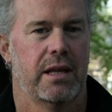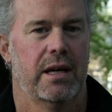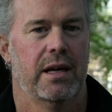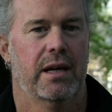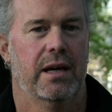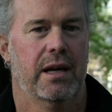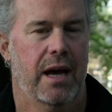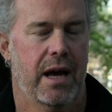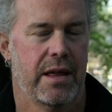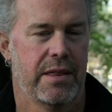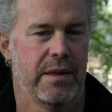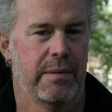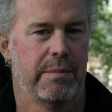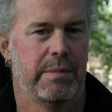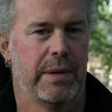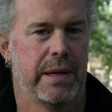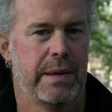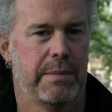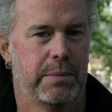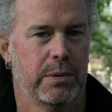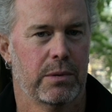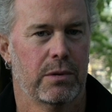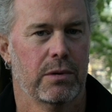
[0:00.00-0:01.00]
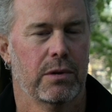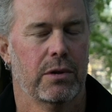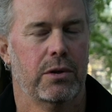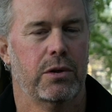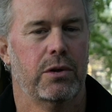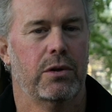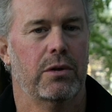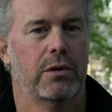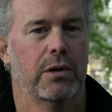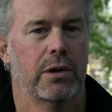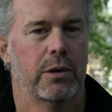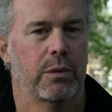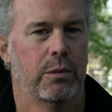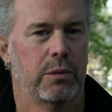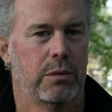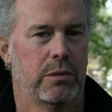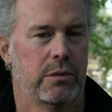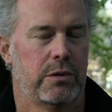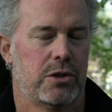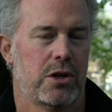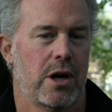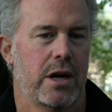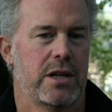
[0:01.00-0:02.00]
other people who
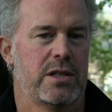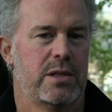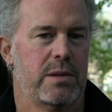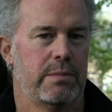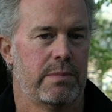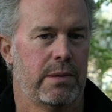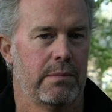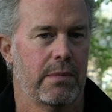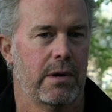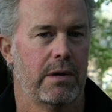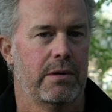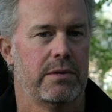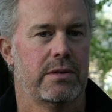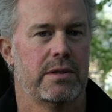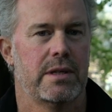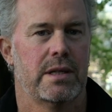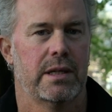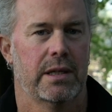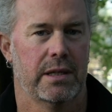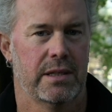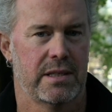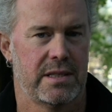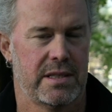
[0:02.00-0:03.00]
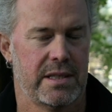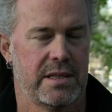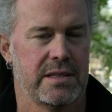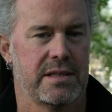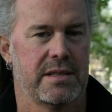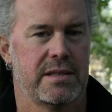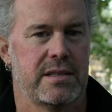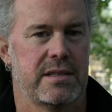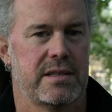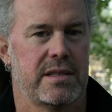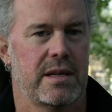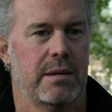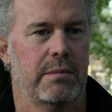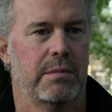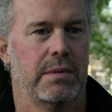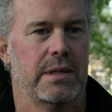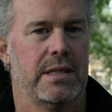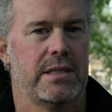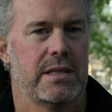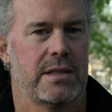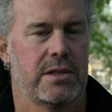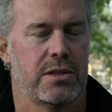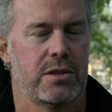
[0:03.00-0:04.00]
are trying to promote citizens'
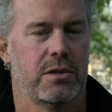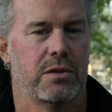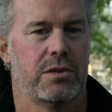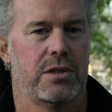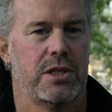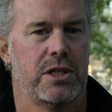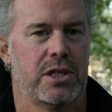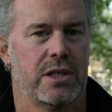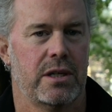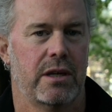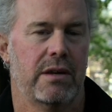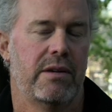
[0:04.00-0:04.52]
assemblies and sortition.